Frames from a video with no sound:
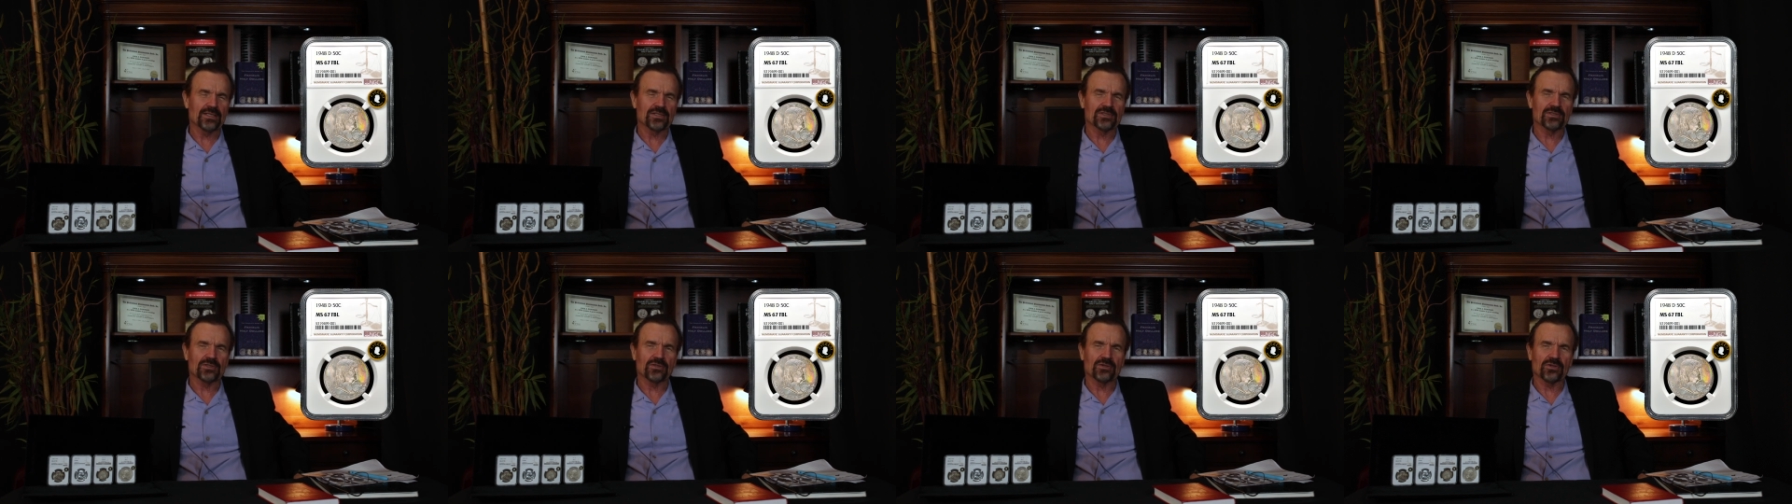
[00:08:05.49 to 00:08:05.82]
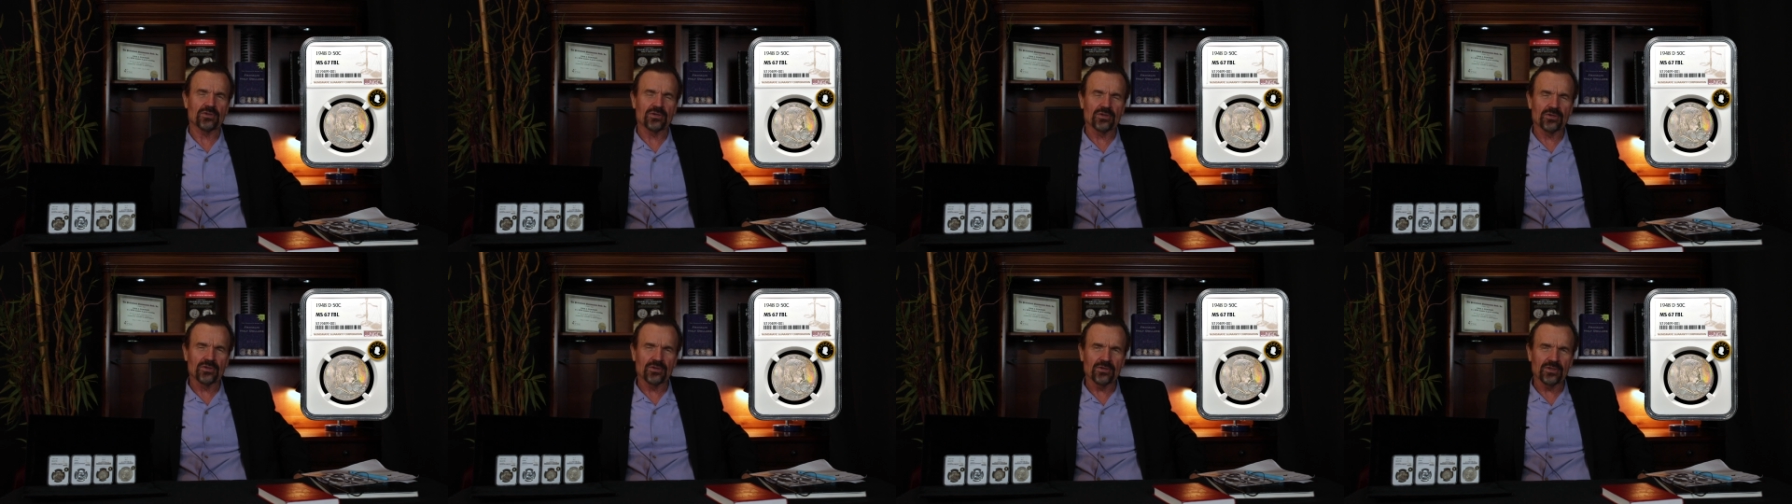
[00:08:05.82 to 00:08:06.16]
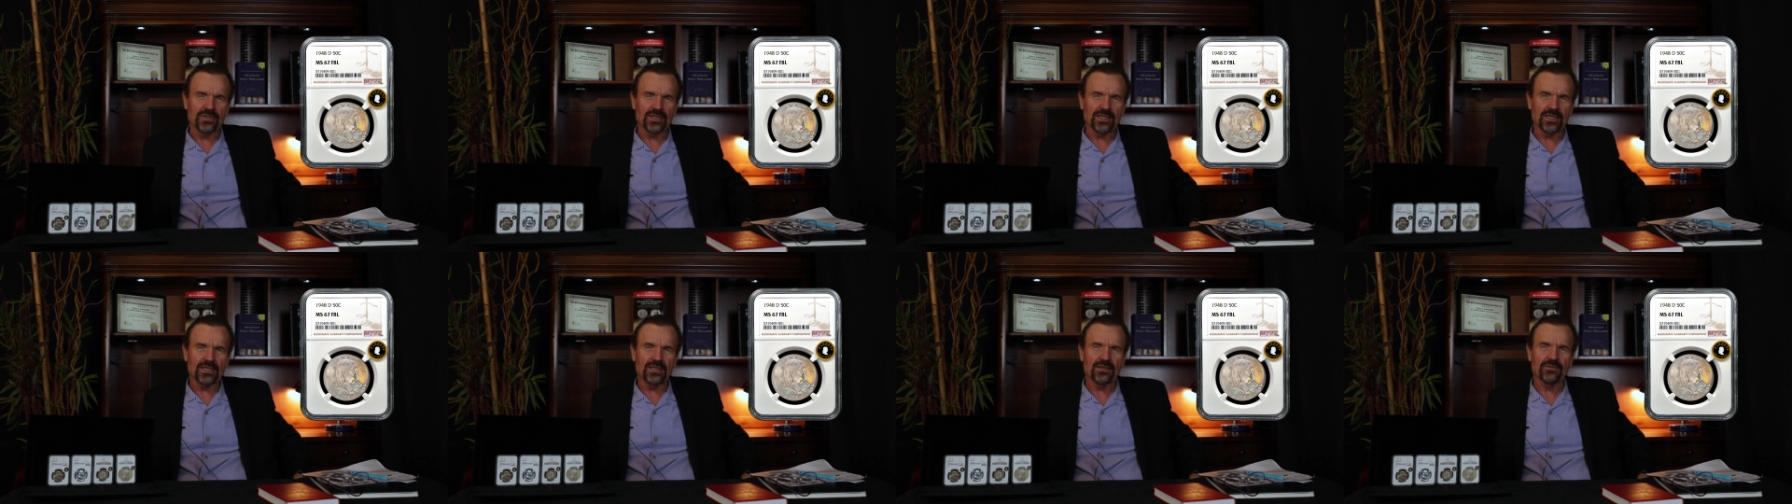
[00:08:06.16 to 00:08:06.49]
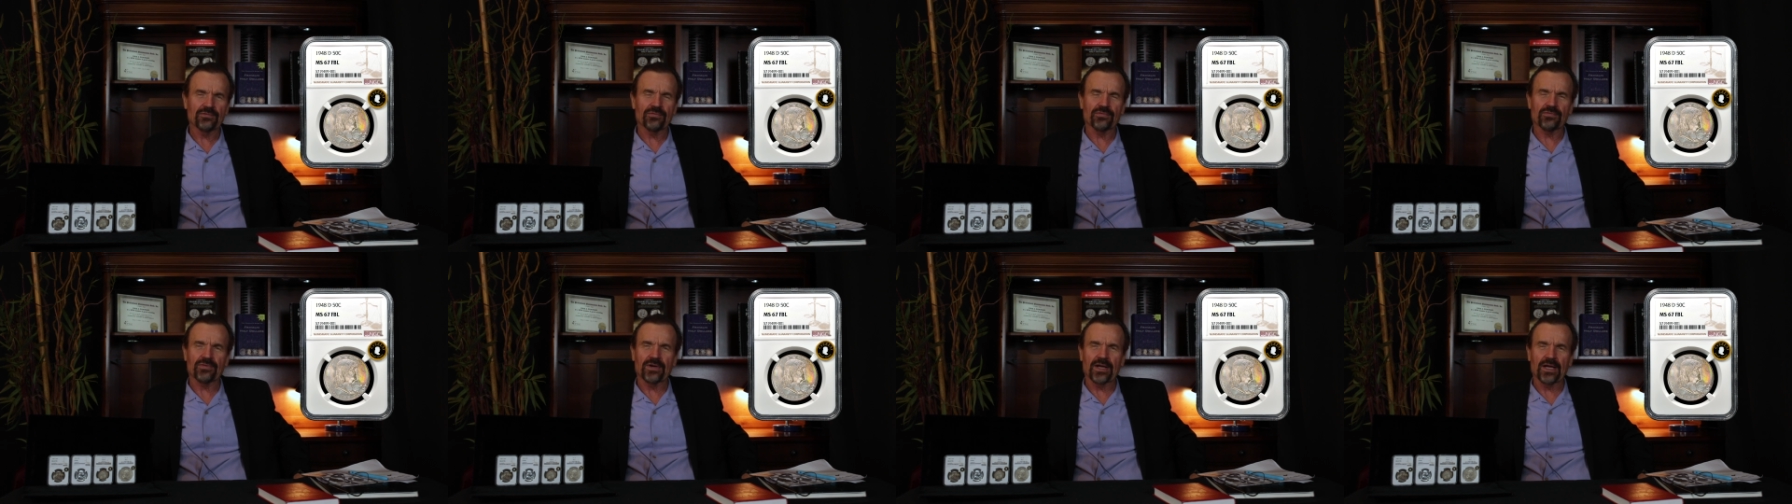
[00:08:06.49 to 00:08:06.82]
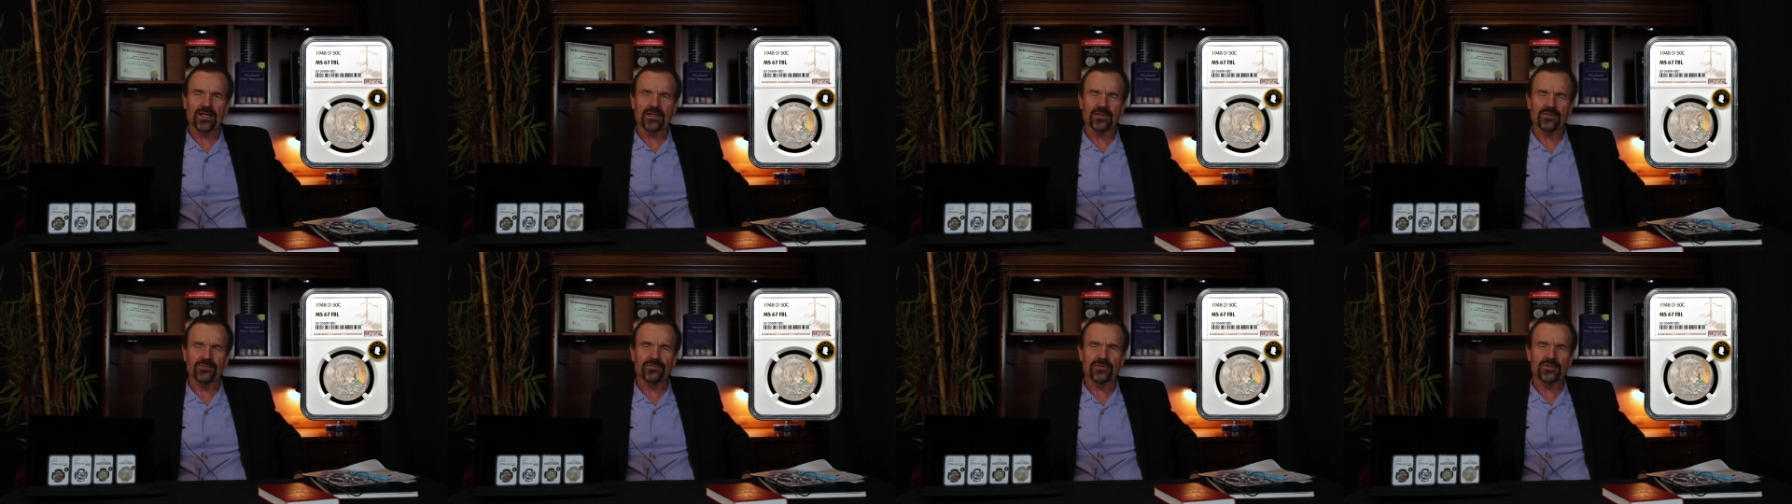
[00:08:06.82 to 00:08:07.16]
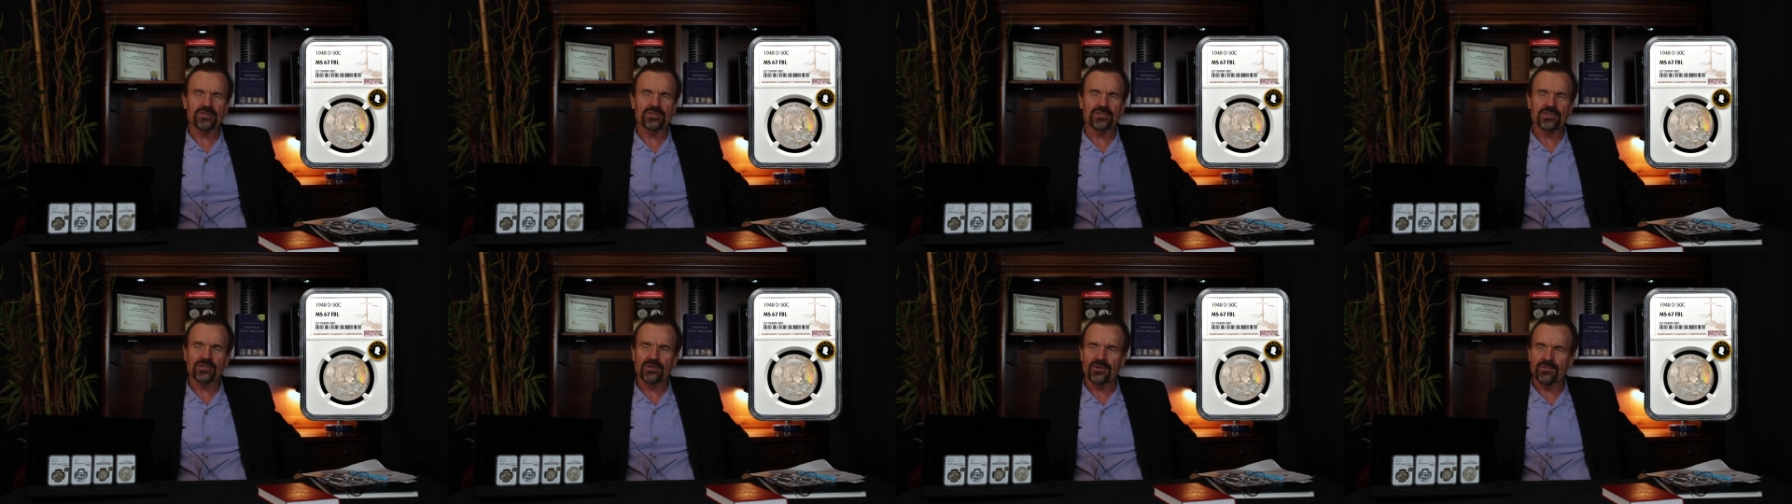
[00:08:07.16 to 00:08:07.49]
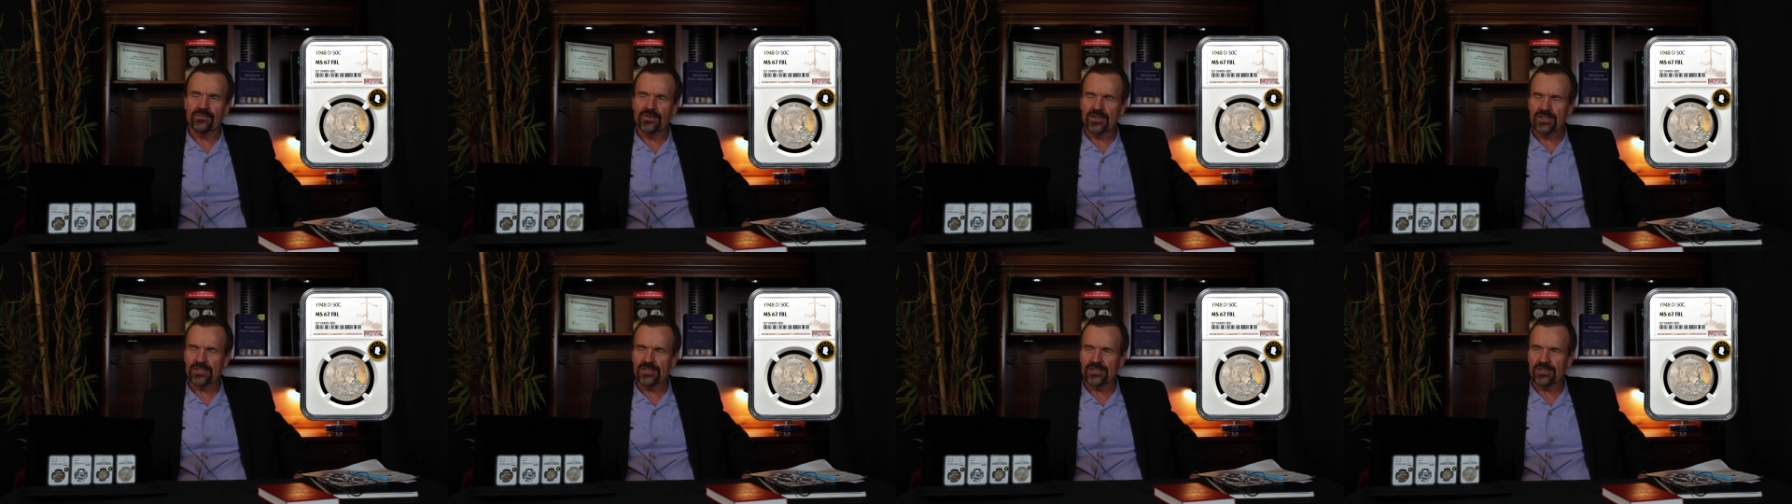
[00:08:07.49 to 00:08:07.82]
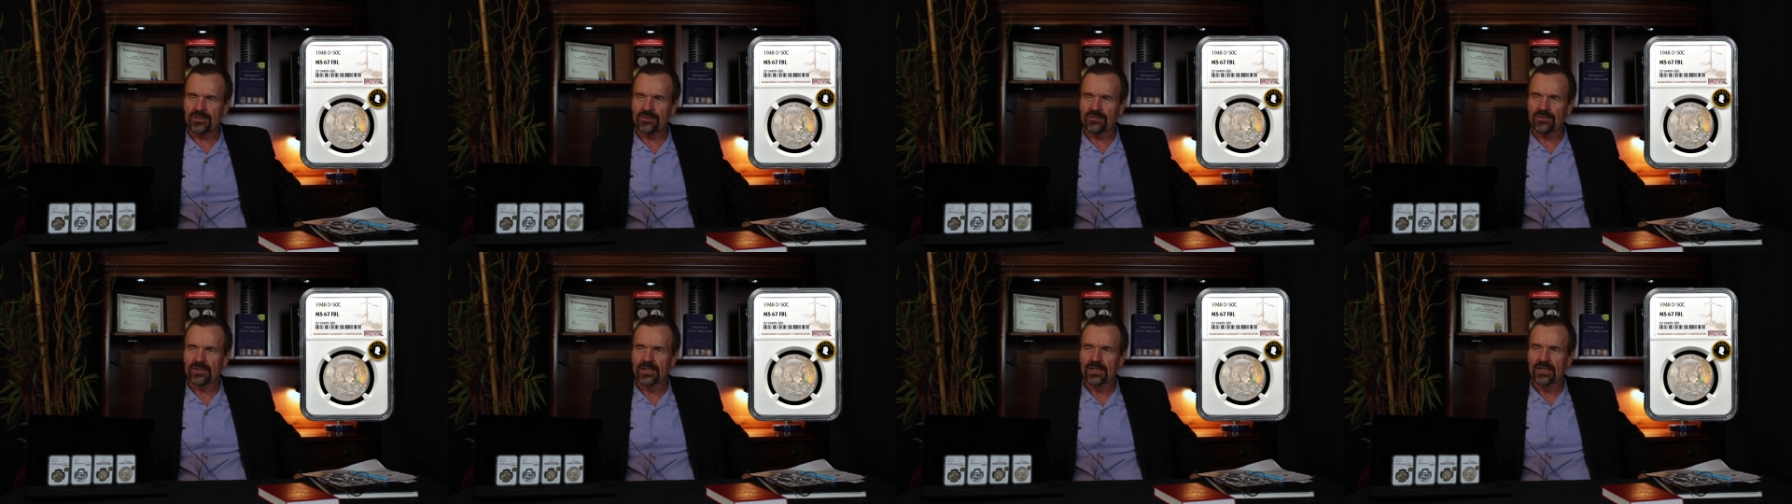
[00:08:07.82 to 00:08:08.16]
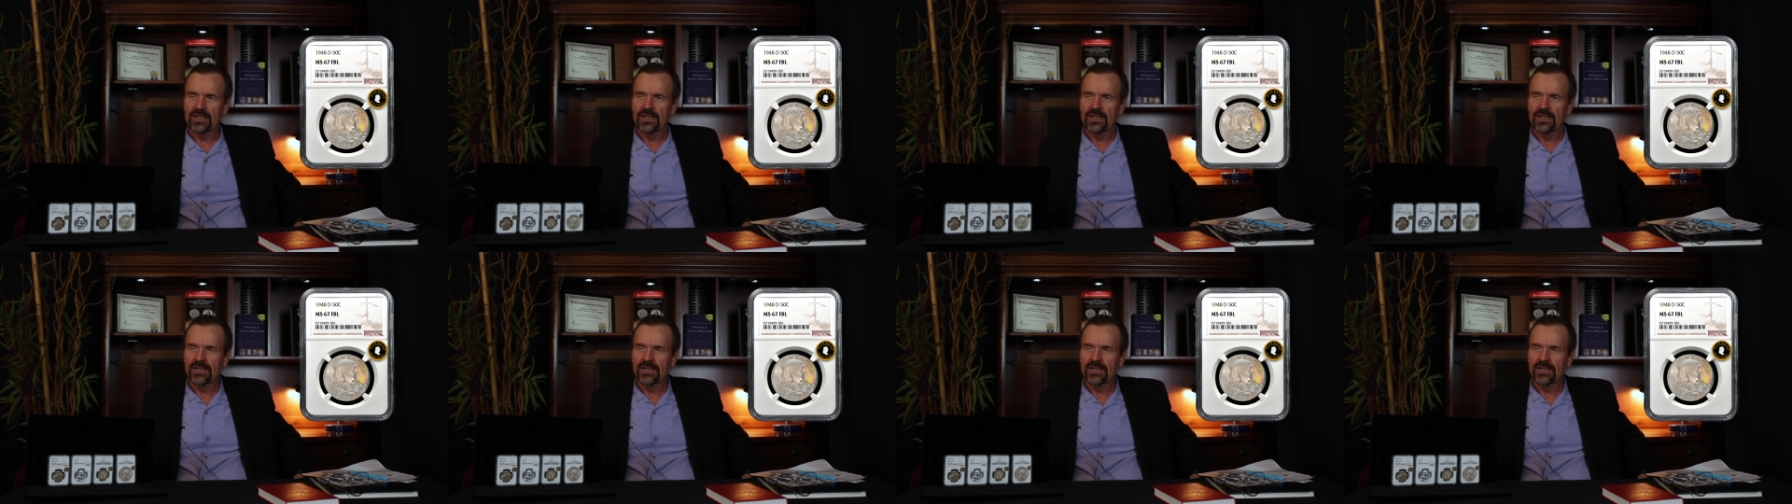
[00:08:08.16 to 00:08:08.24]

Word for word: this early Franklin, first year of issue.